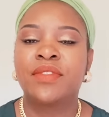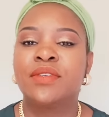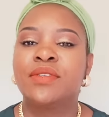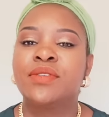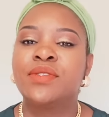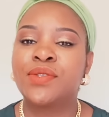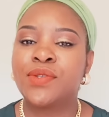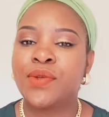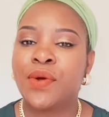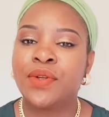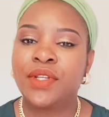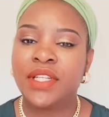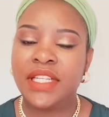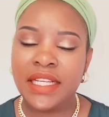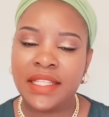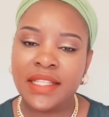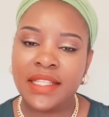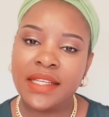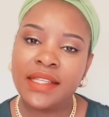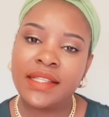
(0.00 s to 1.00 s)
So
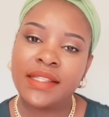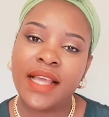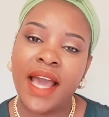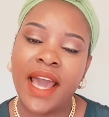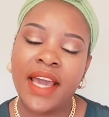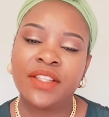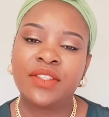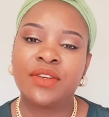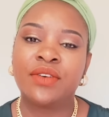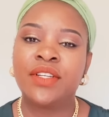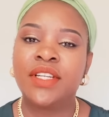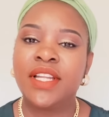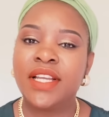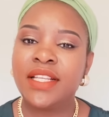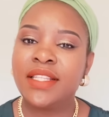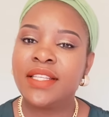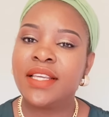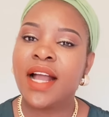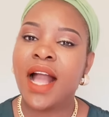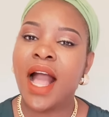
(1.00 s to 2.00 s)
dating site or
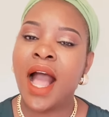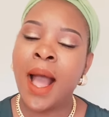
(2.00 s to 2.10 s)
dating